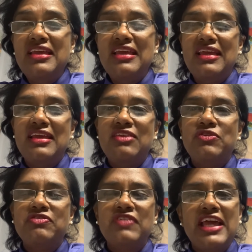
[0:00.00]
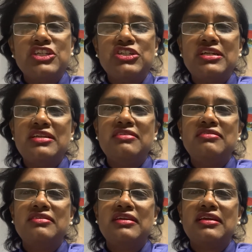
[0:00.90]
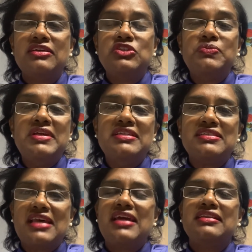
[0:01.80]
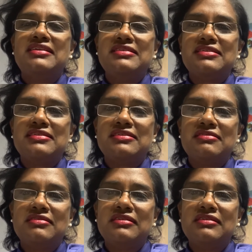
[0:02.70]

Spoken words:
in reflection, to be in silence,